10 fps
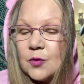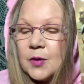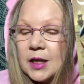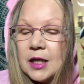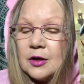
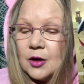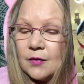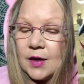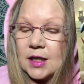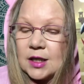really
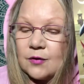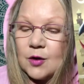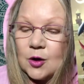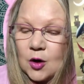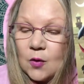nervous. If
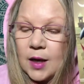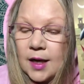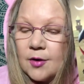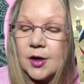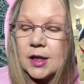you're going
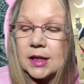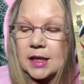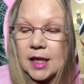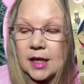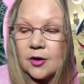out on a
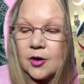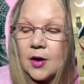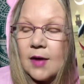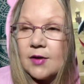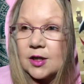date, or you're
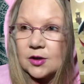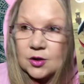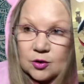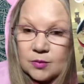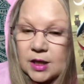having a
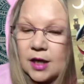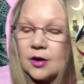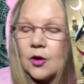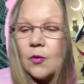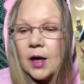Zoom date,
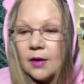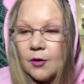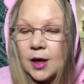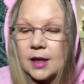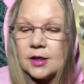or
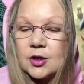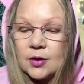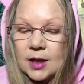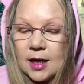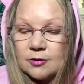whatever it is you're
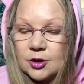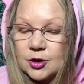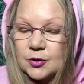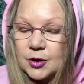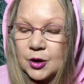allowed to
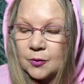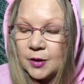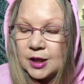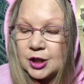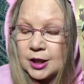do in your
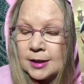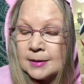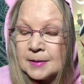region,